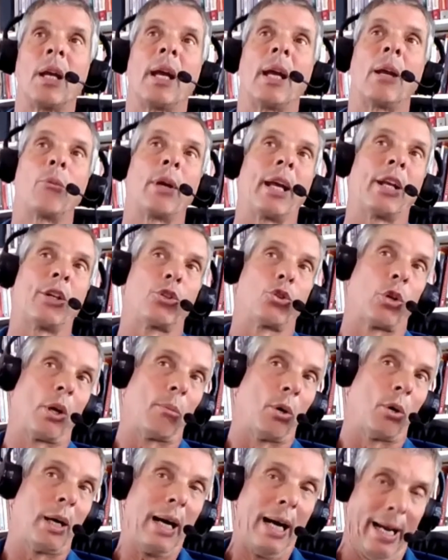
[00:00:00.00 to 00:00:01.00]
and we had
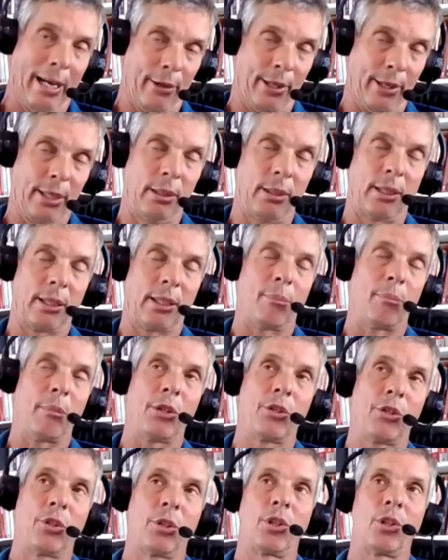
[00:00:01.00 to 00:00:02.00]
trouble hiring, like I
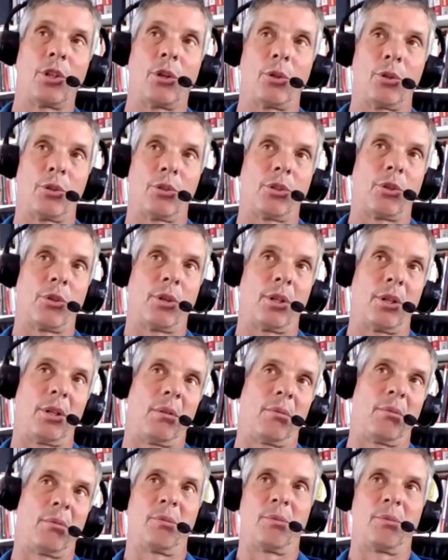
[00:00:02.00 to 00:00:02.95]
mentioned, you know, and so the